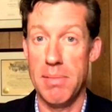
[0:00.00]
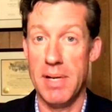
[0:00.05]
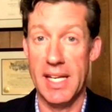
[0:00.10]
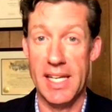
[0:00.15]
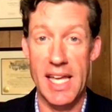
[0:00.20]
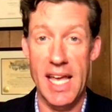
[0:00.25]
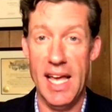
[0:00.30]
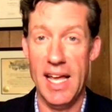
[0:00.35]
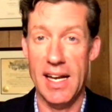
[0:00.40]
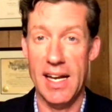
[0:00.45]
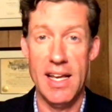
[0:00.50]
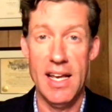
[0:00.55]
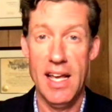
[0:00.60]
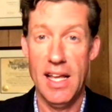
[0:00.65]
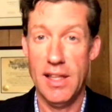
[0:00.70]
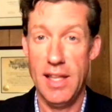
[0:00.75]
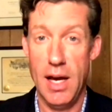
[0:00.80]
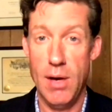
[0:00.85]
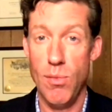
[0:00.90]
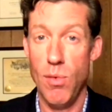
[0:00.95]
But again,
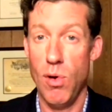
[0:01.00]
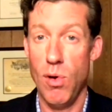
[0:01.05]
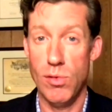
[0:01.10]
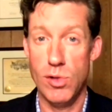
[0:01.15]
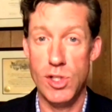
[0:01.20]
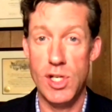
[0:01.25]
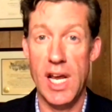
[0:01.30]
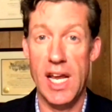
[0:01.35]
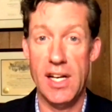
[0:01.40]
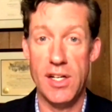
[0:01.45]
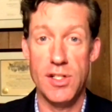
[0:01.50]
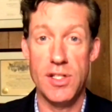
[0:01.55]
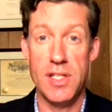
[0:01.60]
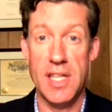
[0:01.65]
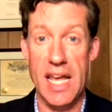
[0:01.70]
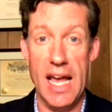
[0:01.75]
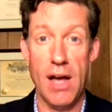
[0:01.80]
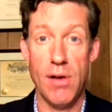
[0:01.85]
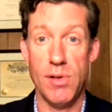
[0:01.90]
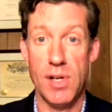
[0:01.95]
that won't change
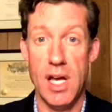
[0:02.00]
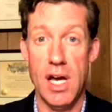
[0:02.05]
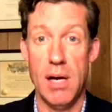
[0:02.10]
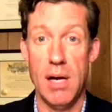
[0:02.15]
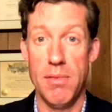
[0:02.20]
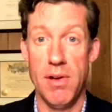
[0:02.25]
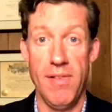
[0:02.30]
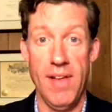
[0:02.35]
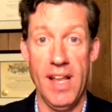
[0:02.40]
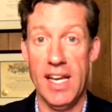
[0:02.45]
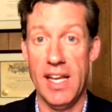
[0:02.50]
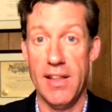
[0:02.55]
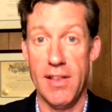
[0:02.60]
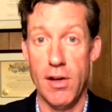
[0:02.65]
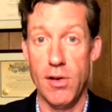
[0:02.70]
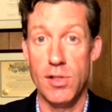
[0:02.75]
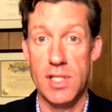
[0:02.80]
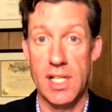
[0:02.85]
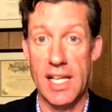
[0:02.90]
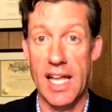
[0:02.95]
the outcome of any of
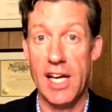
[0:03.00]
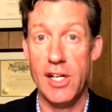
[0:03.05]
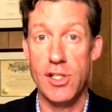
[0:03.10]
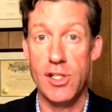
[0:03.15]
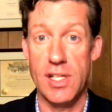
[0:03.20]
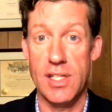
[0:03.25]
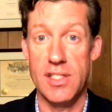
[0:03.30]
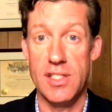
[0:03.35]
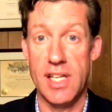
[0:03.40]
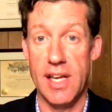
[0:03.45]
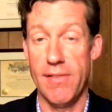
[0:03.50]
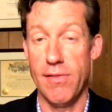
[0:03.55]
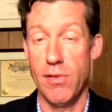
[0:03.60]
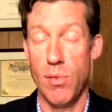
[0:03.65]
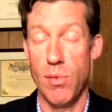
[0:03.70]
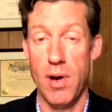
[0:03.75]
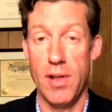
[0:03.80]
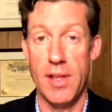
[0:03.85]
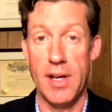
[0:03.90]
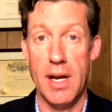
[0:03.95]
those elections
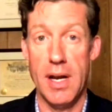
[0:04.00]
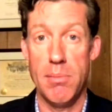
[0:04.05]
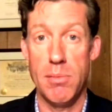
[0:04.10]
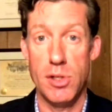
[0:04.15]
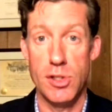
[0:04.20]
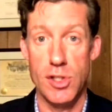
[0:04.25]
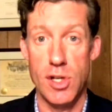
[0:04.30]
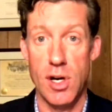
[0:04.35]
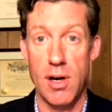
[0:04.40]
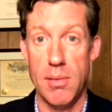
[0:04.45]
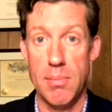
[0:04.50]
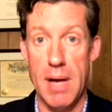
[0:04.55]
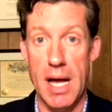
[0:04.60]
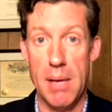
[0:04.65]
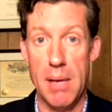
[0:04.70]
given where the numbers are, in my